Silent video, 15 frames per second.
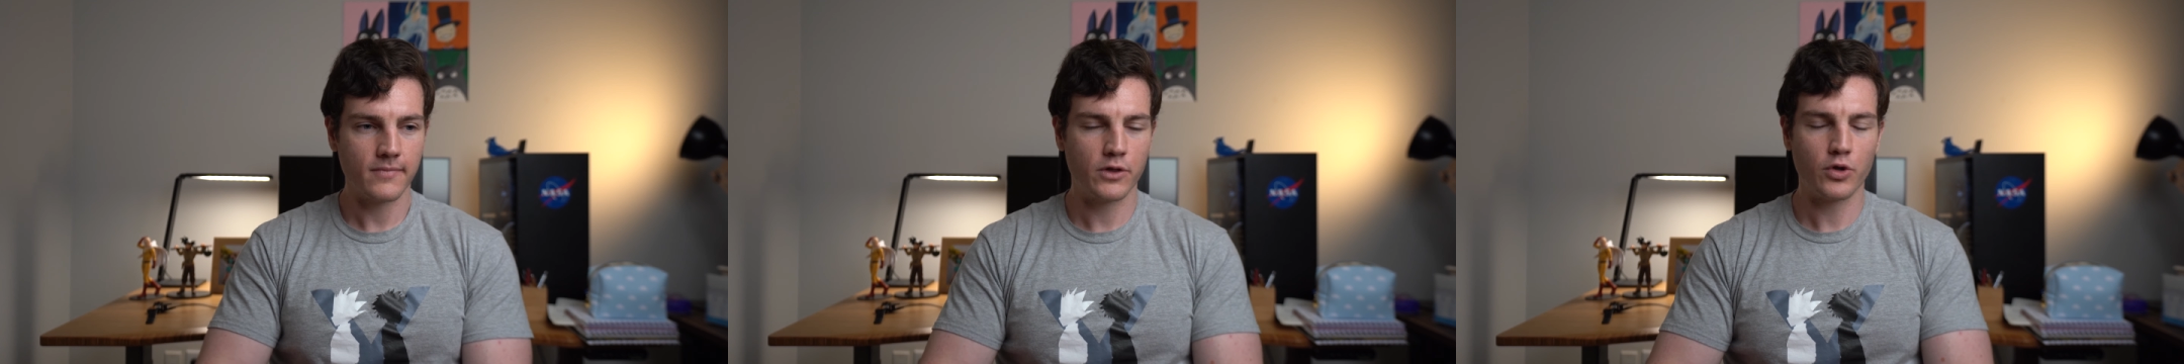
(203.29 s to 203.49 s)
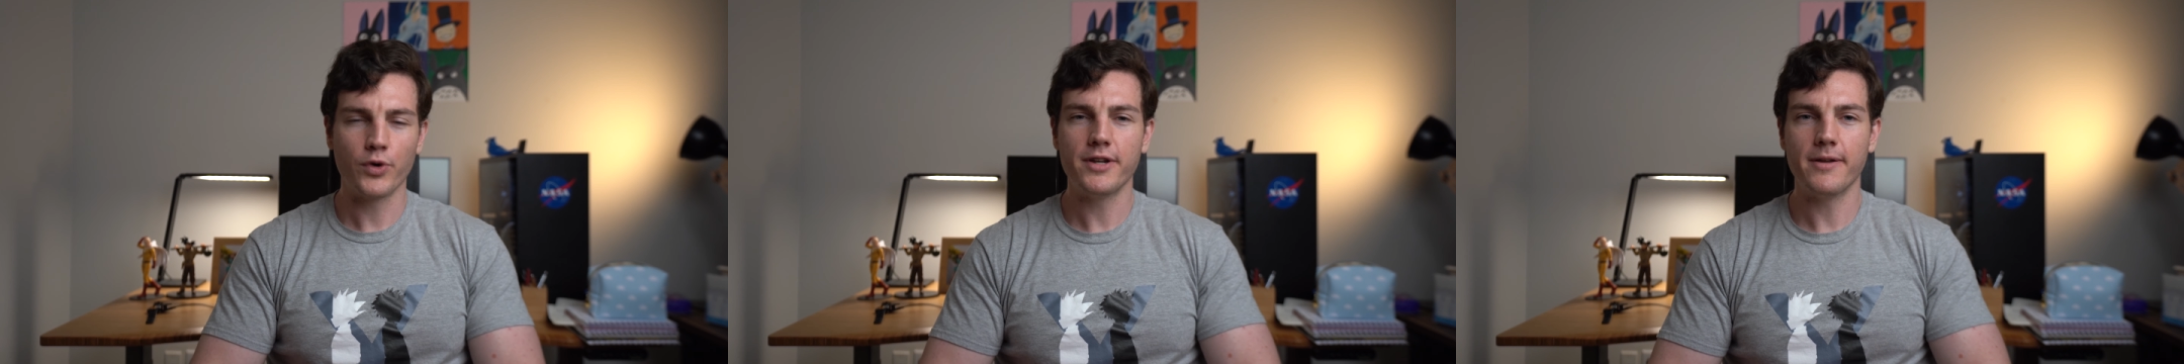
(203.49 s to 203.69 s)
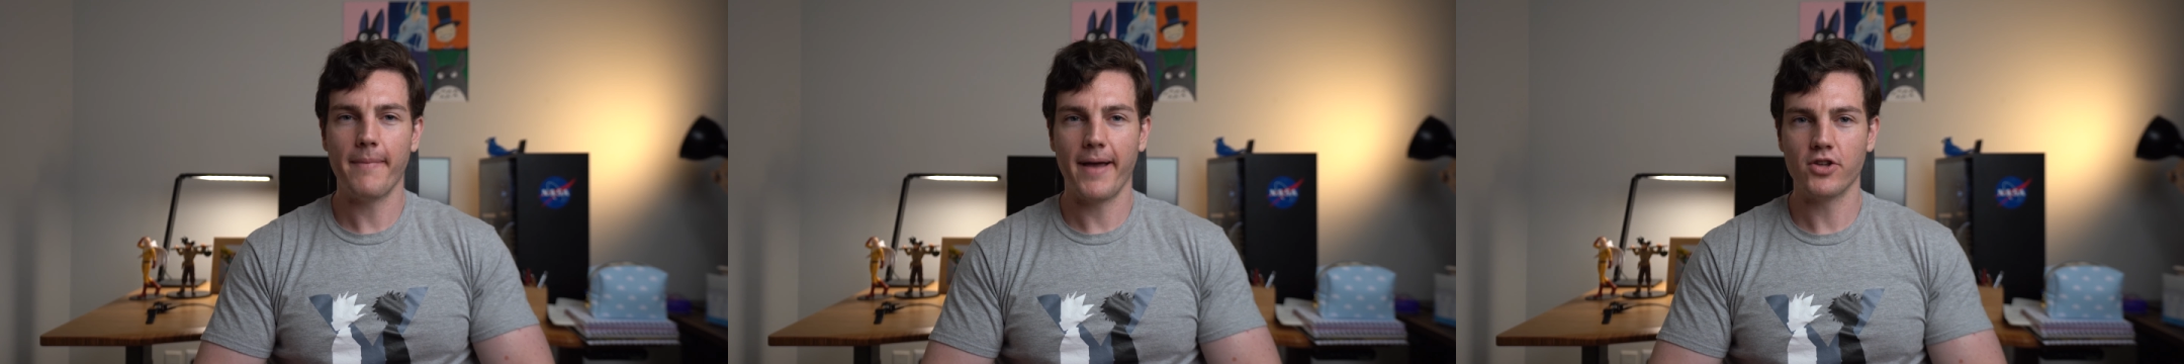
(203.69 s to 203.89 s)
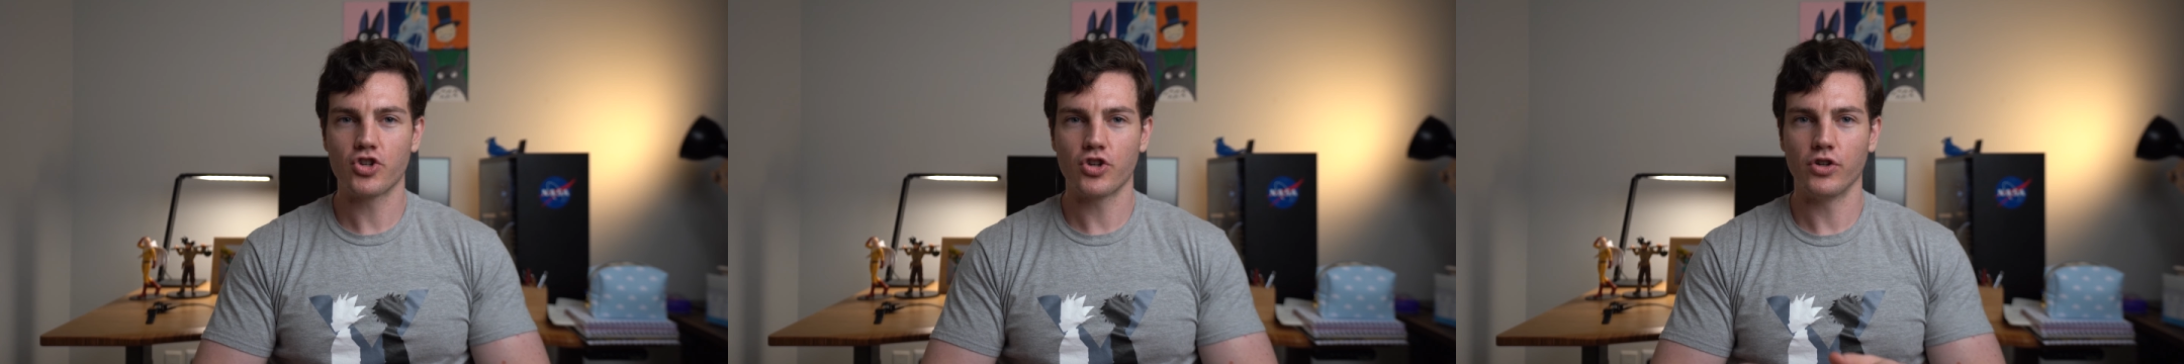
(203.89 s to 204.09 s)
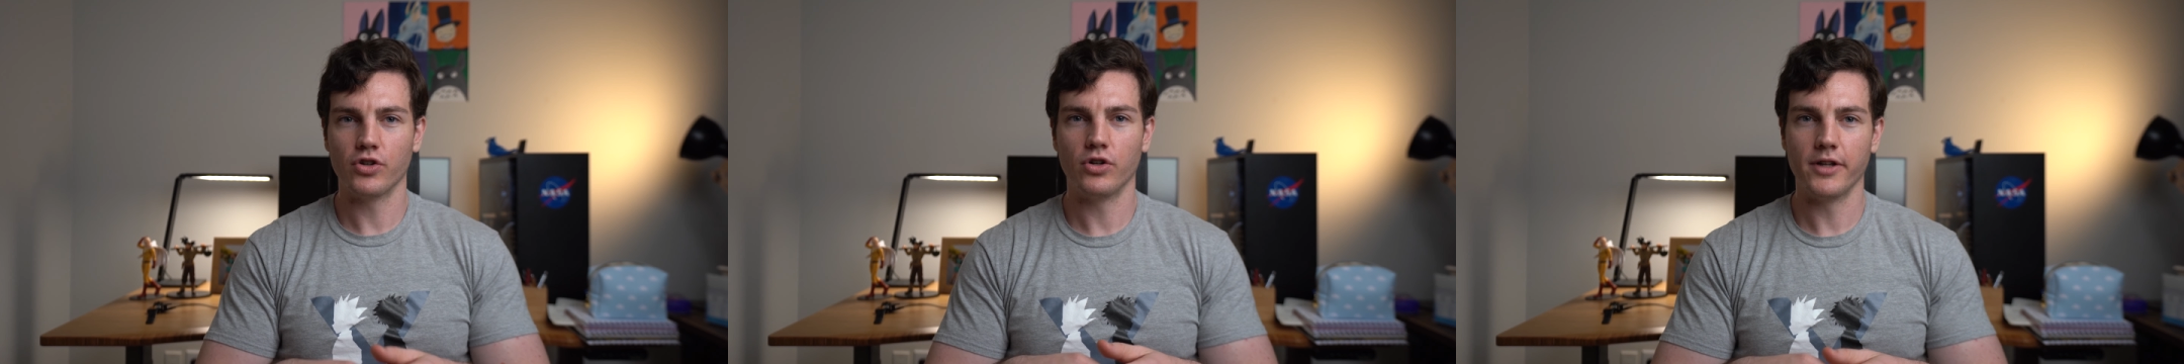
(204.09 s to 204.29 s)

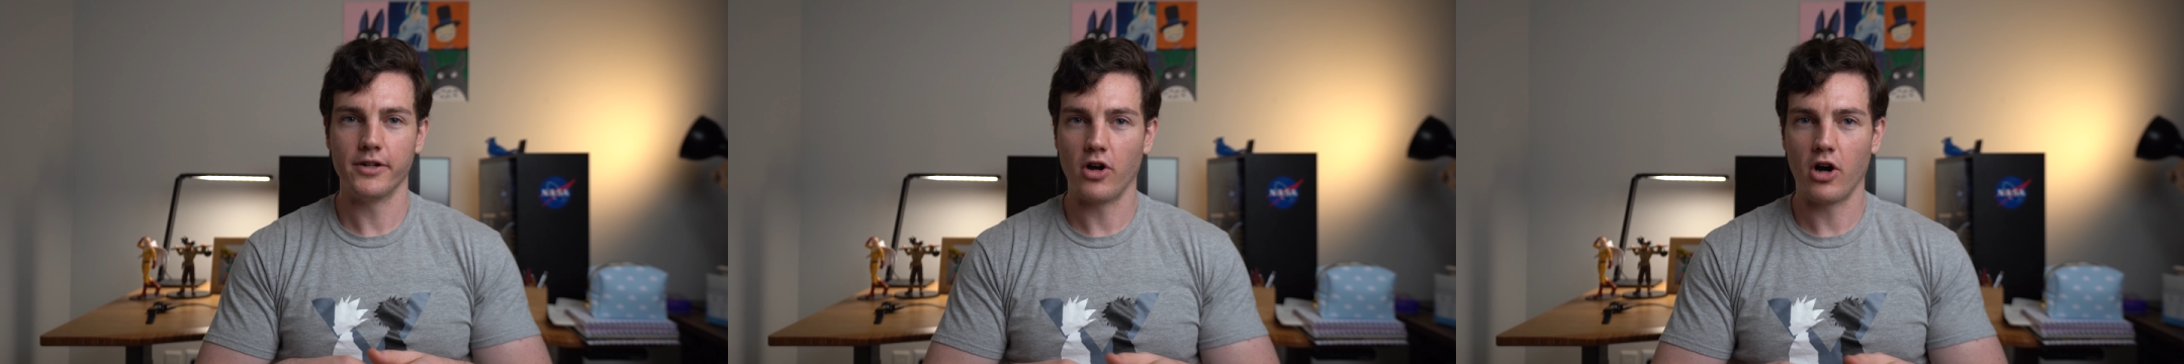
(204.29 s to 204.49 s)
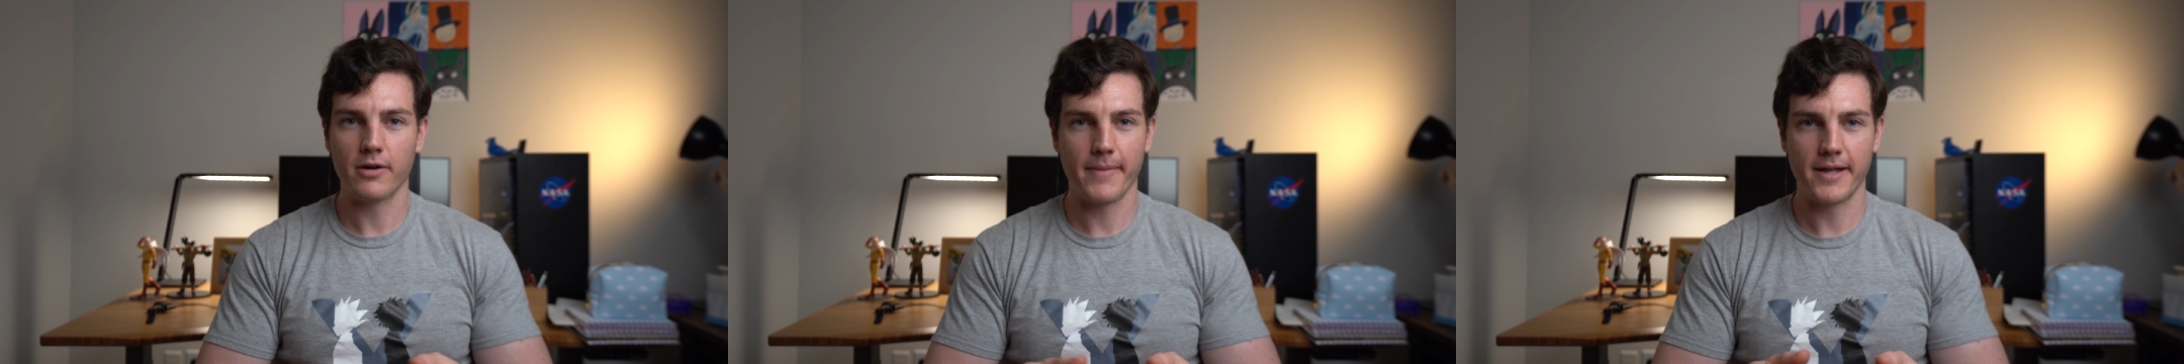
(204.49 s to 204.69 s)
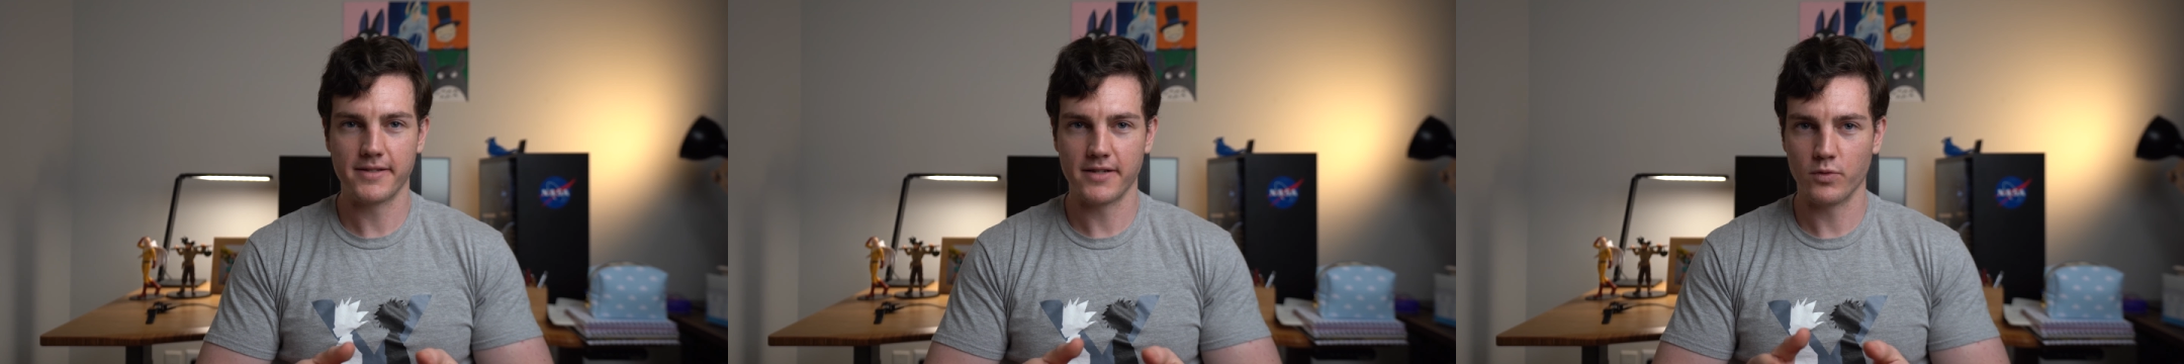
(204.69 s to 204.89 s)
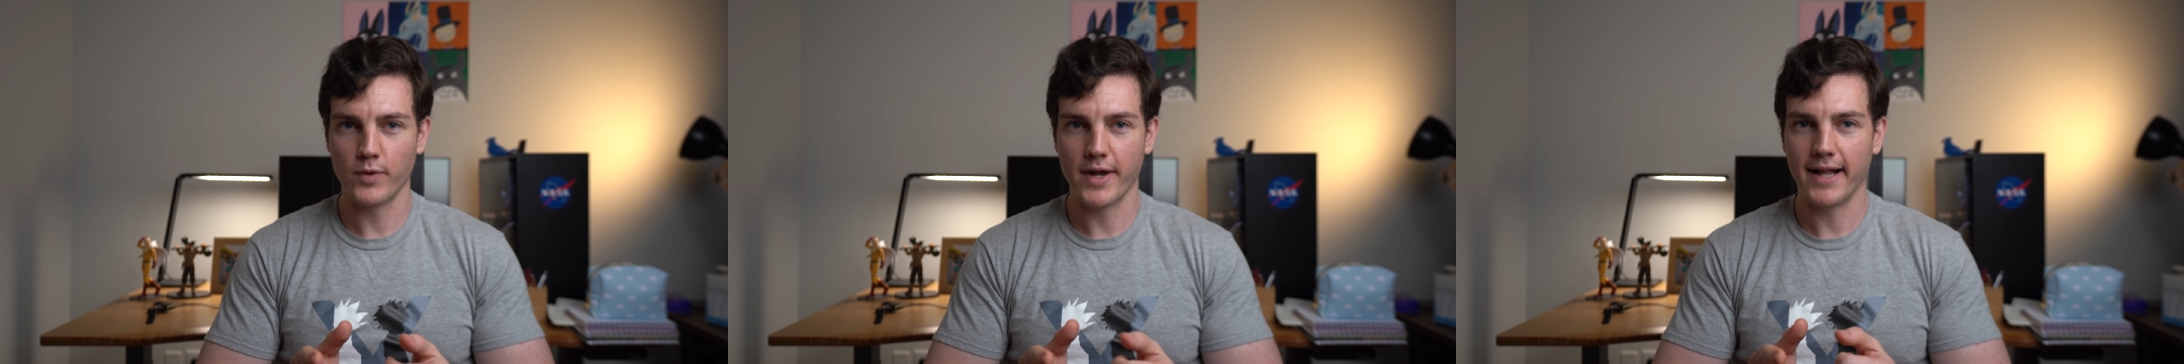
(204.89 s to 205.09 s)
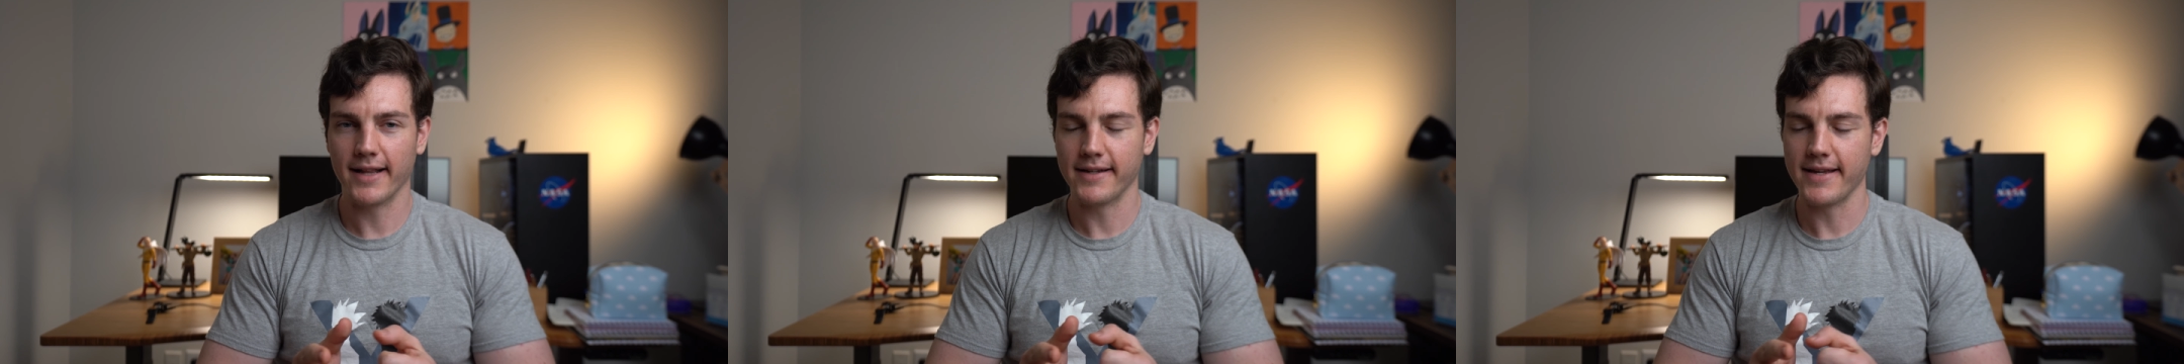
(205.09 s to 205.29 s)
three-dimensional and augmented
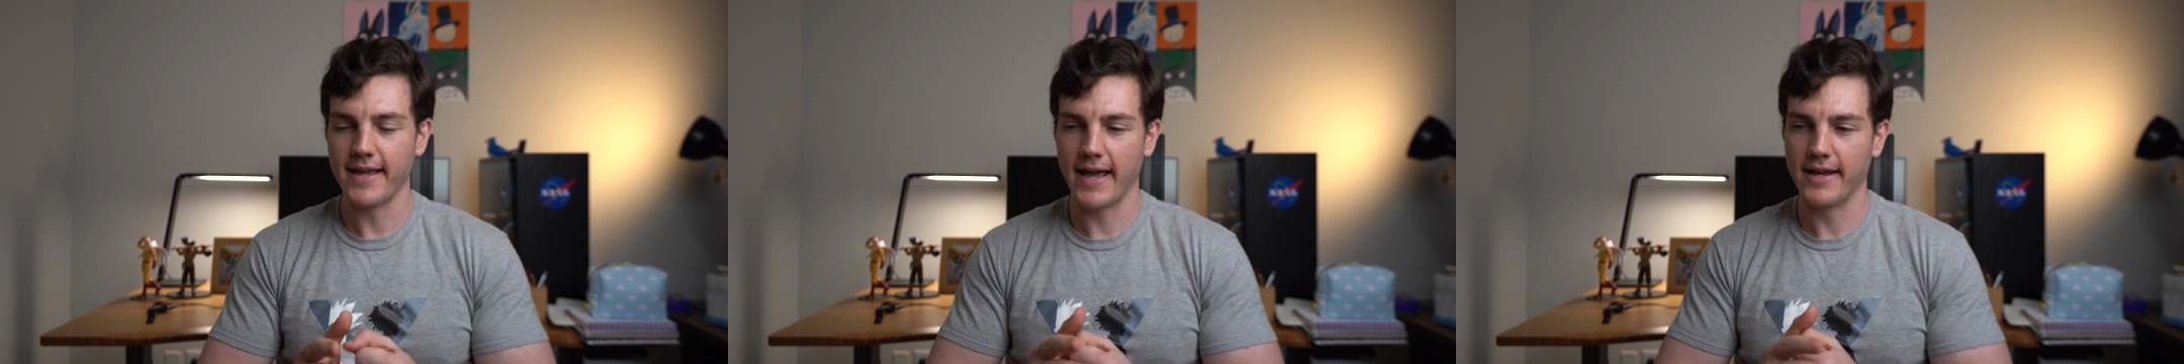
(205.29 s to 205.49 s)
reality